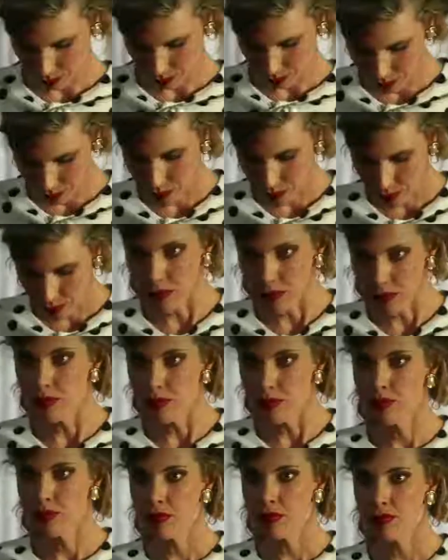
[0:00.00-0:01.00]
But he
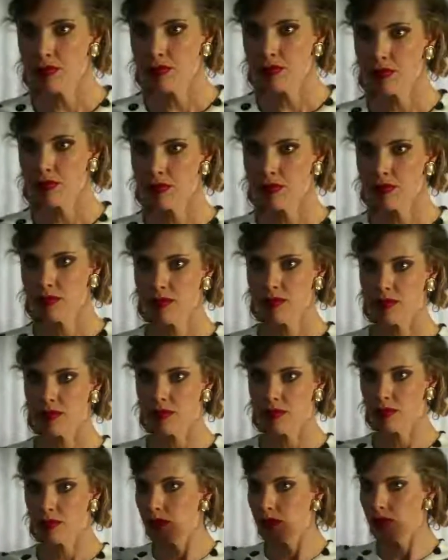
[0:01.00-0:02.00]
wasn't the only
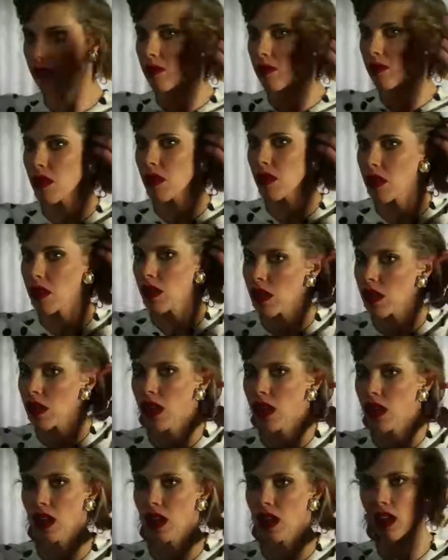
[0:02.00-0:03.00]
man in the house.
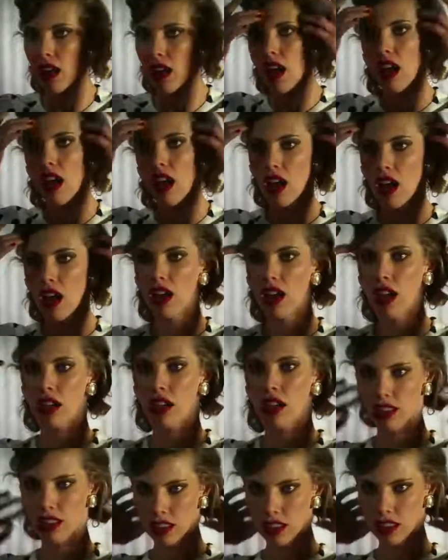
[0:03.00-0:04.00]
There was
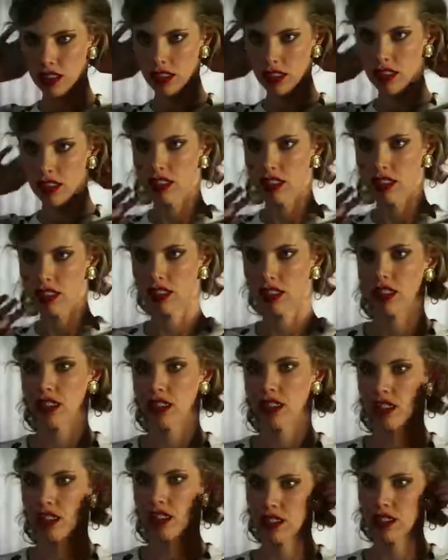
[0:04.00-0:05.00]
also Jim's
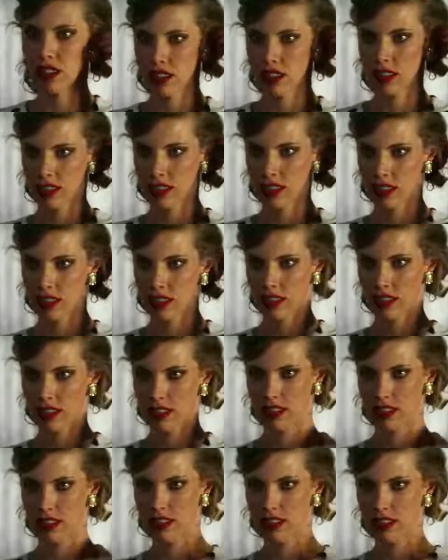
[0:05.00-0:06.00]
teenage son,
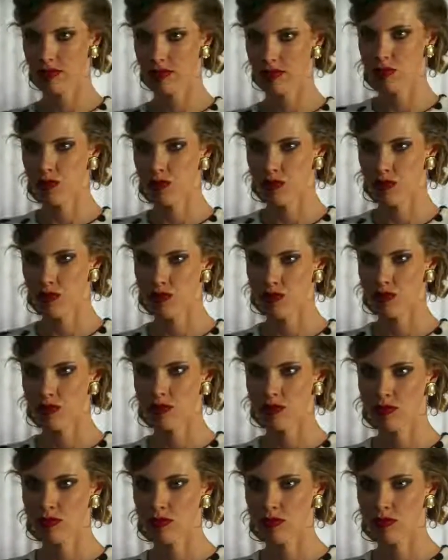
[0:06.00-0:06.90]
David.